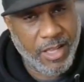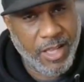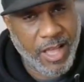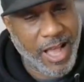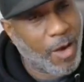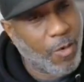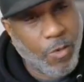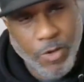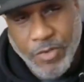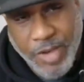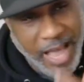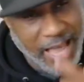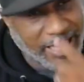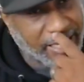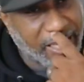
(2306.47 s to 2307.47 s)
I will
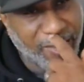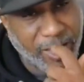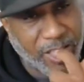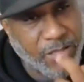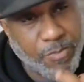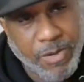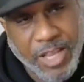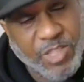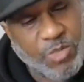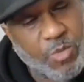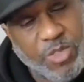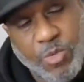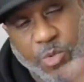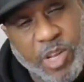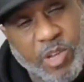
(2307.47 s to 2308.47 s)
not leave this place
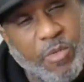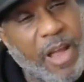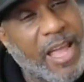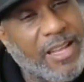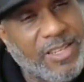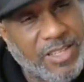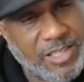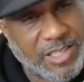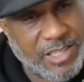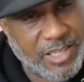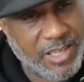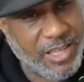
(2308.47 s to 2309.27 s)
with regrets.